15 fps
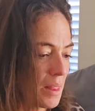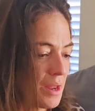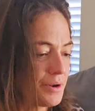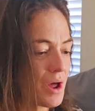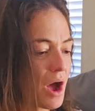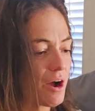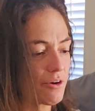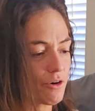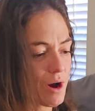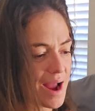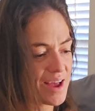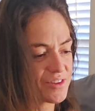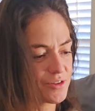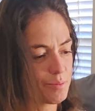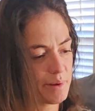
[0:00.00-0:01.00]
not
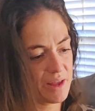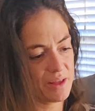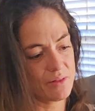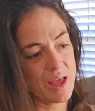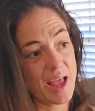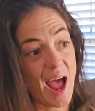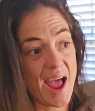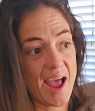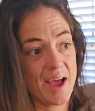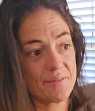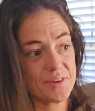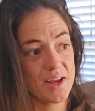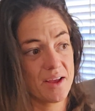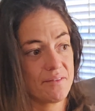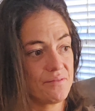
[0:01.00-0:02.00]
grasping, like, I have
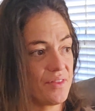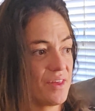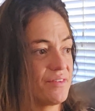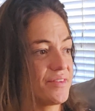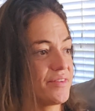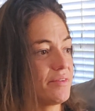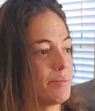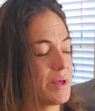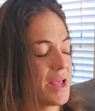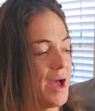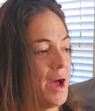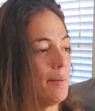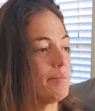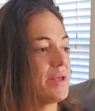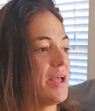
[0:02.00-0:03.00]
to have this to be
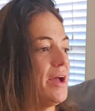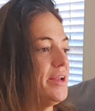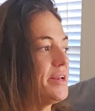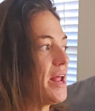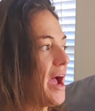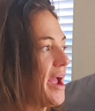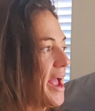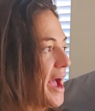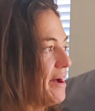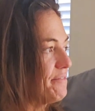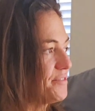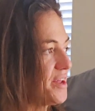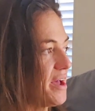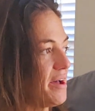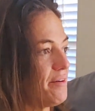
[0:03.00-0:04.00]
happy, I have
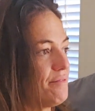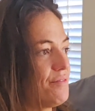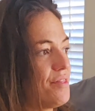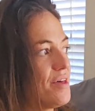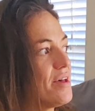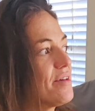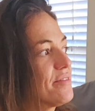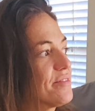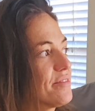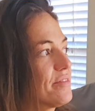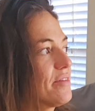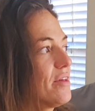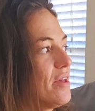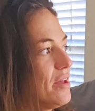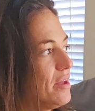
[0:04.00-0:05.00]
to have this.
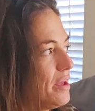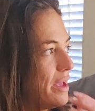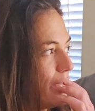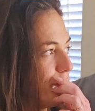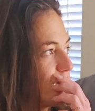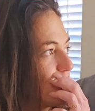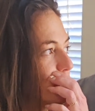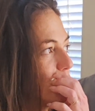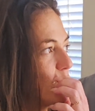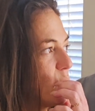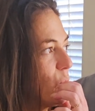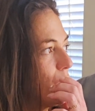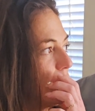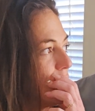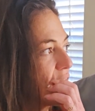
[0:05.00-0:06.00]
It's
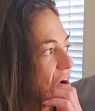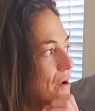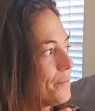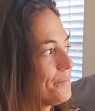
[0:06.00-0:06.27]
more